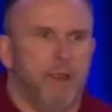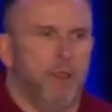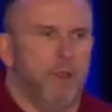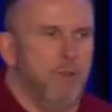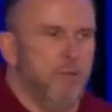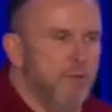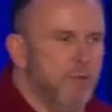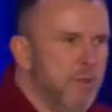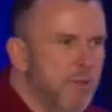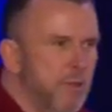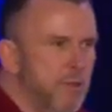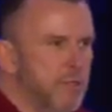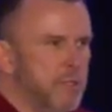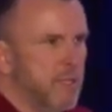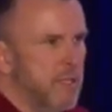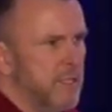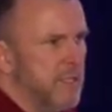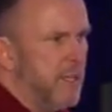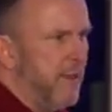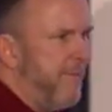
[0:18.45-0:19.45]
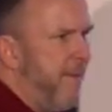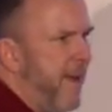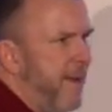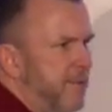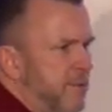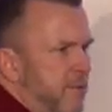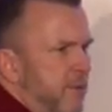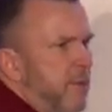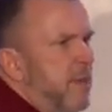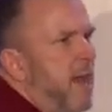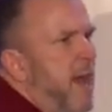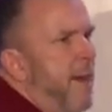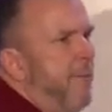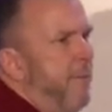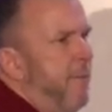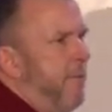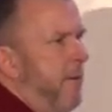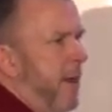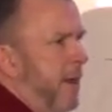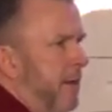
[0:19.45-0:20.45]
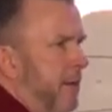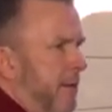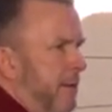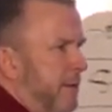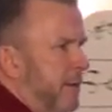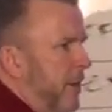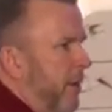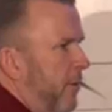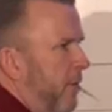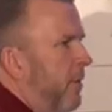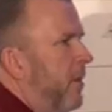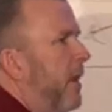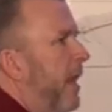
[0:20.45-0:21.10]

You send stuff out to a copywriter and you go,